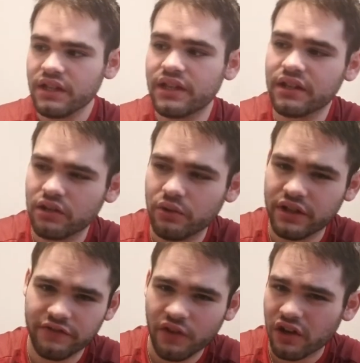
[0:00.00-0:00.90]

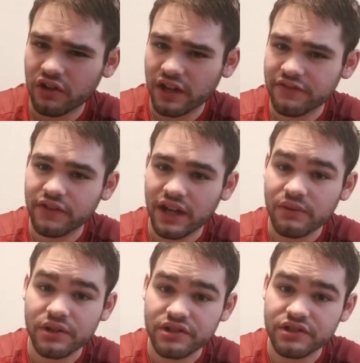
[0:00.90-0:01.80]
including Far Cry
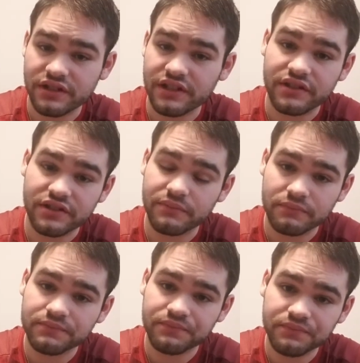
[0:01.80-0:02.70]
5, which is